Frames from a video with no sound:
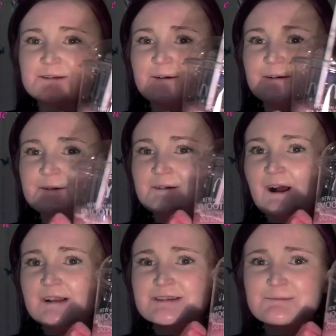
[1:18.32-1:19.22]
I
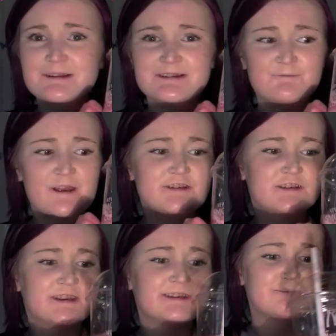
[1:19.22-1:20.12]
just wanted to
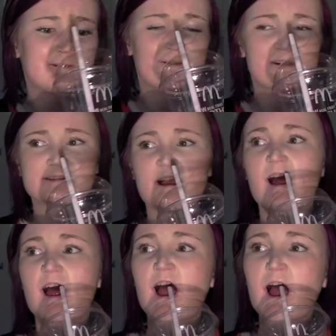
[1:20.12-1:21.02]
feature this because it
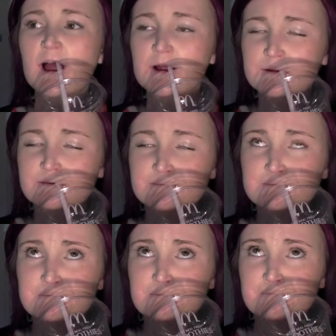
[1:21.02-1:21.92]
tastes
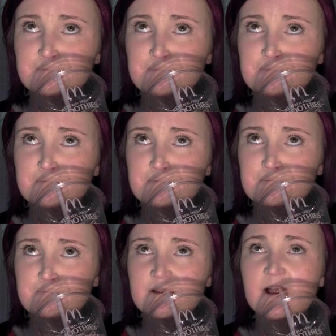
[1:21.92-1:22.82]

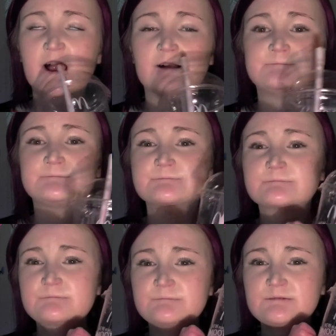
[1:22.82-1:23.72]
effing
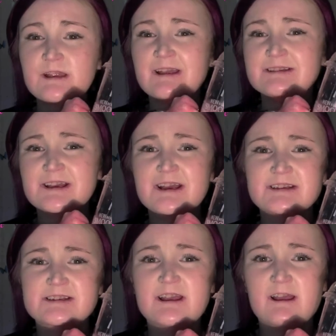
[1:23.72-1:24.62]
lovely. It tastes